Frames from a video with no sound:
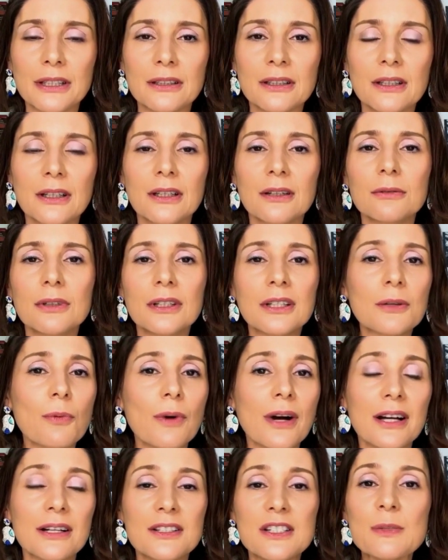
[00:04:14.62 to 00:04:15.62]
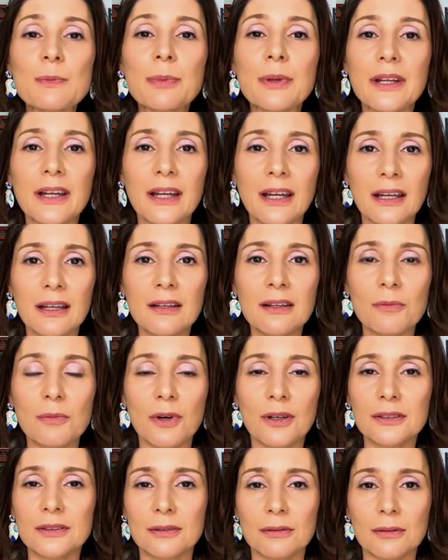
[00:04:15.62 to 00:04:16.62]
Really want to explain what the
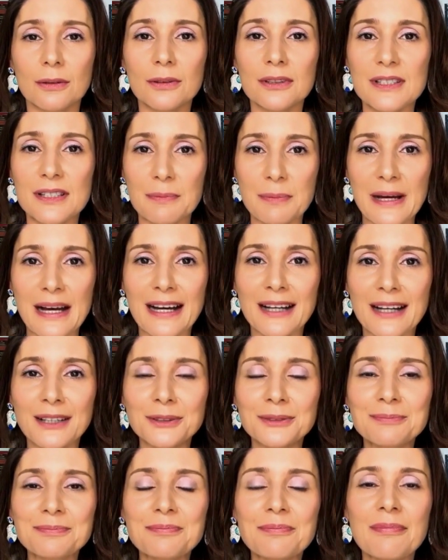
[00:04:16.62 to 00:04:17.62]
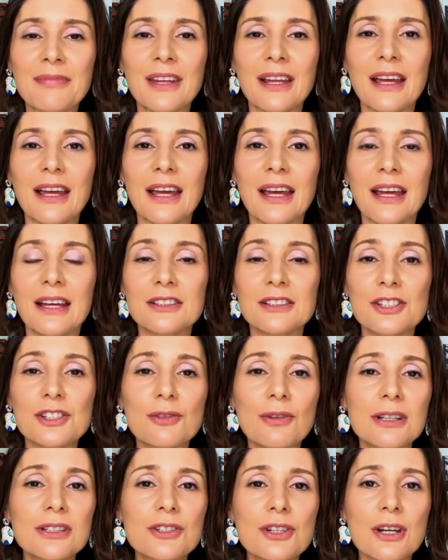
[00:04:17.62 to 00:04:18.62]
role is about and
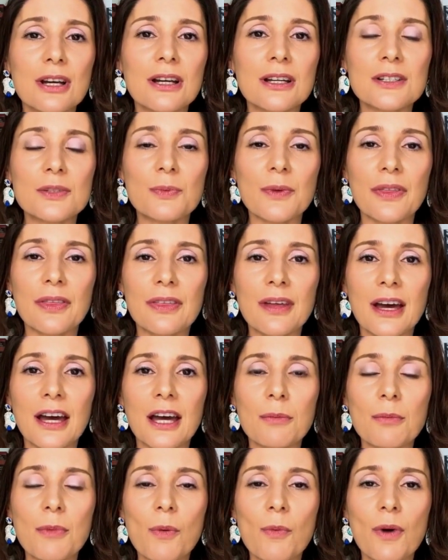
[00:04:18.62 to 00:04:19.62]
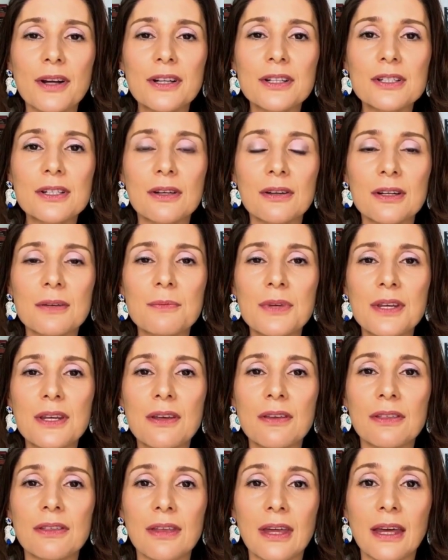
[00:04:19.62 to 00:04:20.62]
strategize with them what is going to be
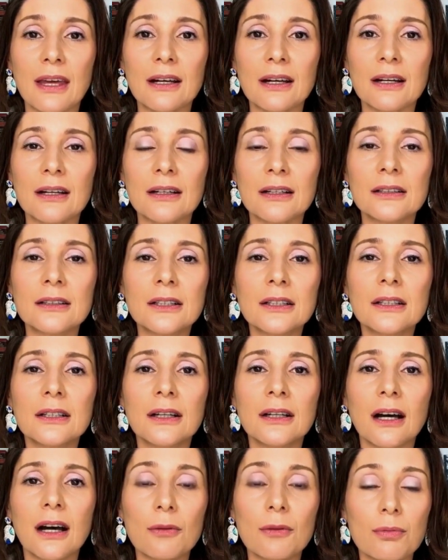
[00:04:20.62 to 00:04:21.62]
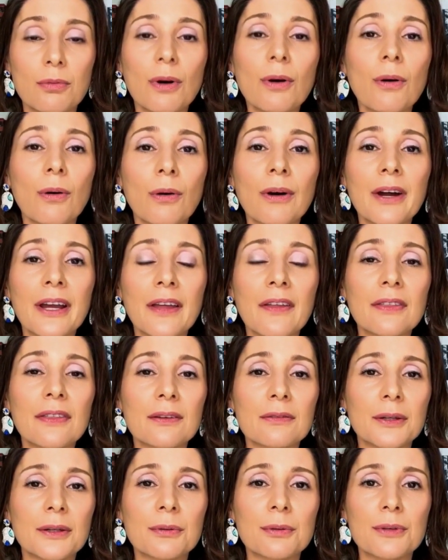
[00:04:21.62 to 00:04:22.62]
their role in the
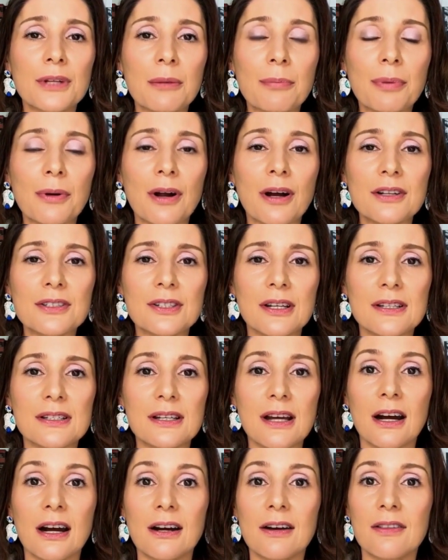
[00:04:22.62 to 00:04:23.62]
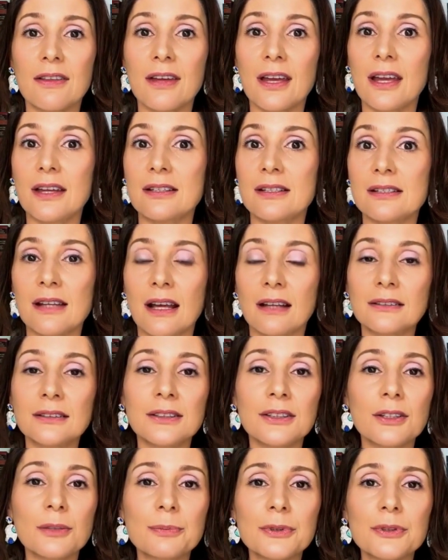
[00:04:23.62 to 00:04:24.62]
recruiting process. Are they selling the
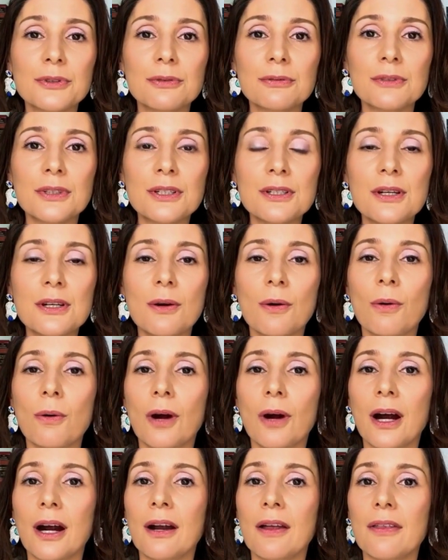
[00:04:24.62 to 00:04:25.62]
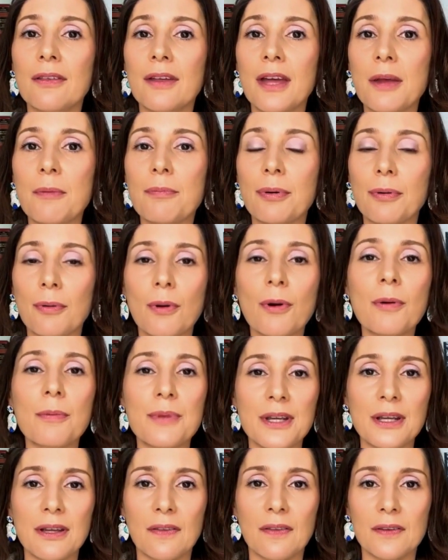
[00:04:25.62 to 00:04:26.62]
opportunity or are they probing the
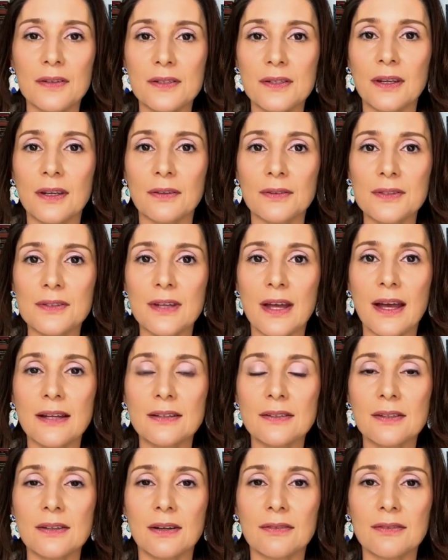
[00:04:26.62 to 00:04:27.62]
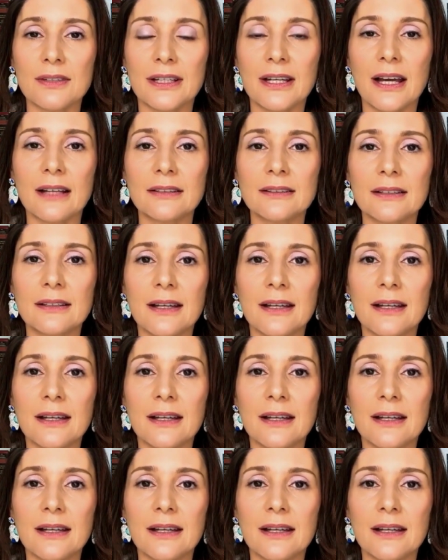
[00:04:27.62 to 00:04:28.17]
skill set of the candidate?